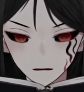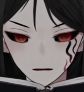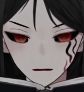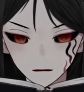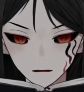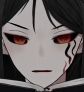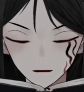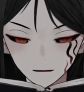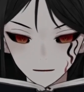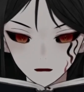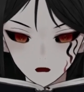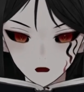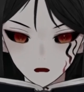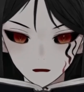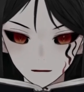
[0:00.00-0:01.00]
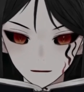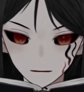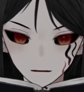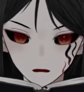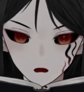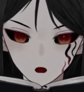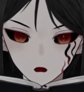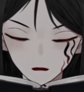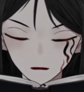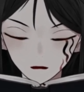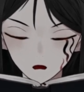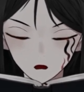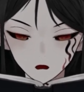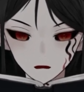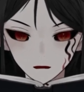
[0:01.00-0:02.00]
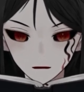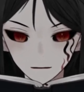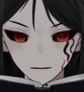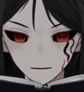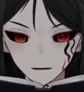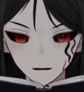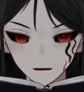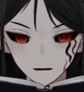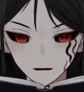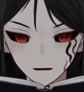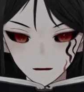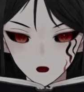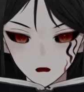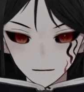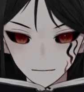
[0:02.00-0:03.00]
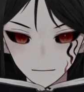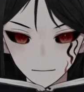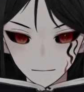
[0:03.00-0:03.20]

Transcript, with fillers: Well, Sam, why do they call you Tin Can?